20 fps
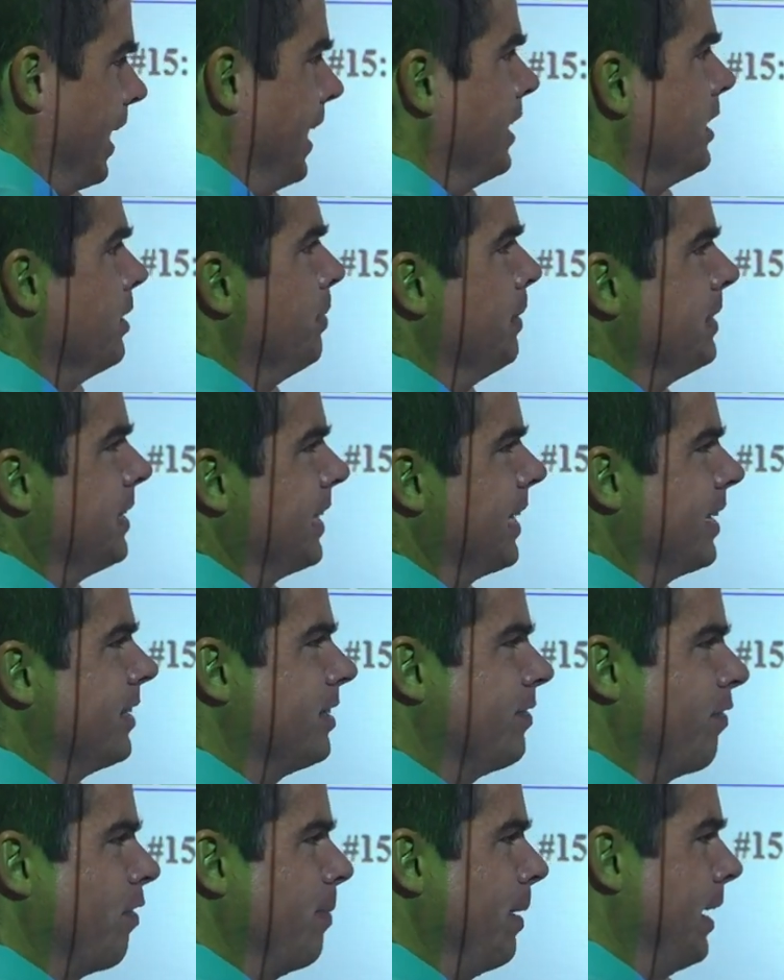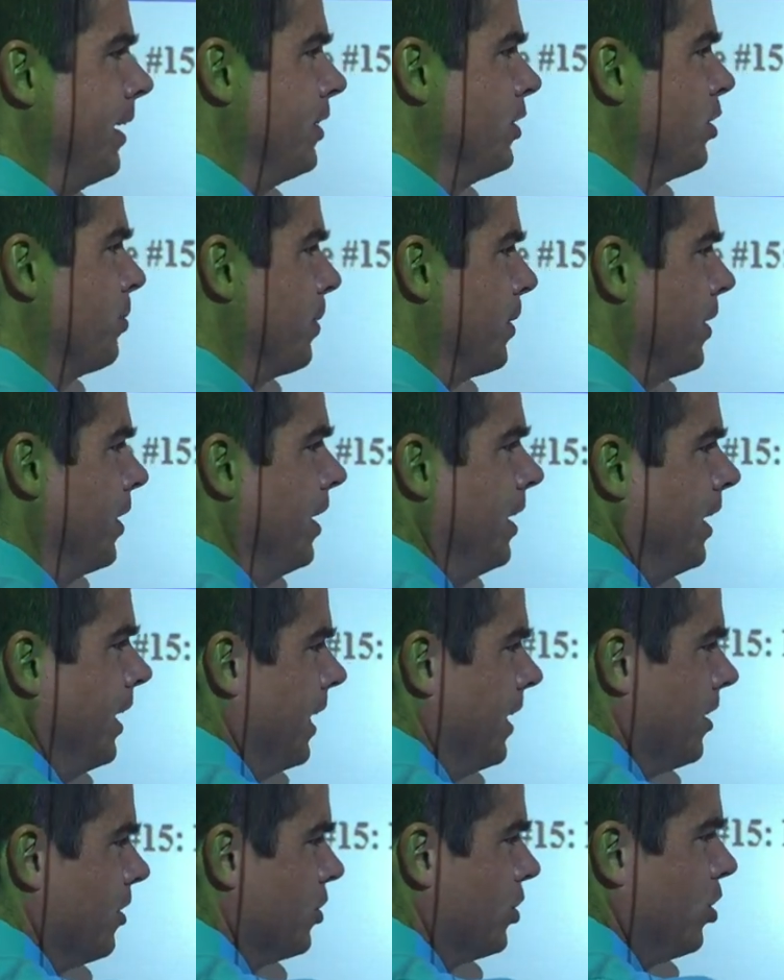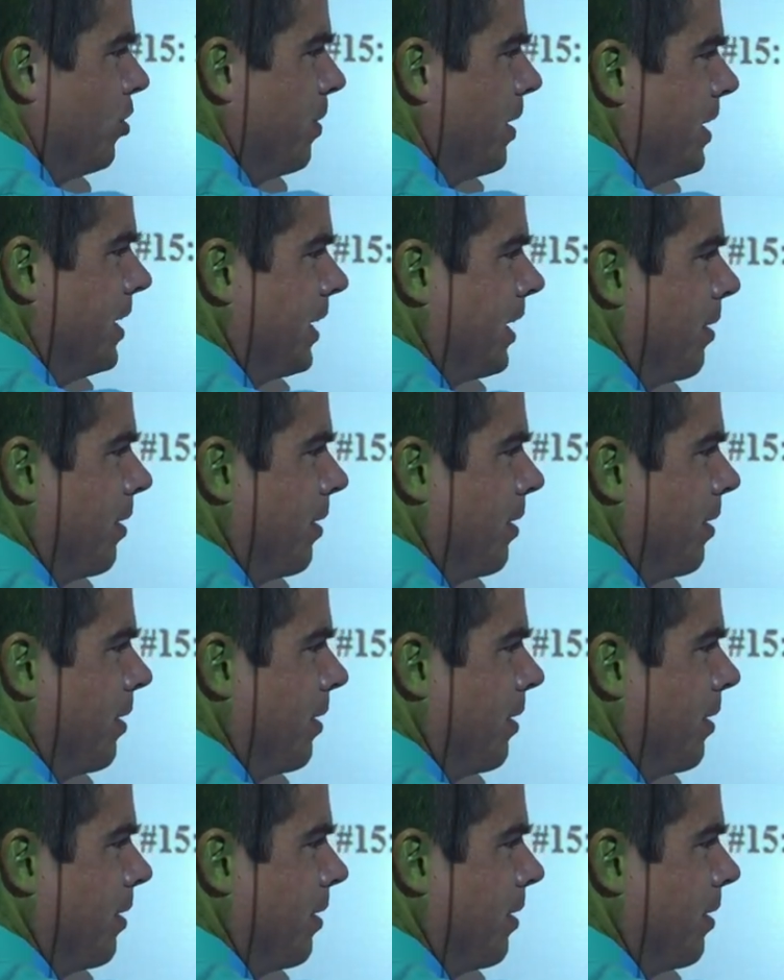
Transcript: last piece, I guess, from algebra, there's no way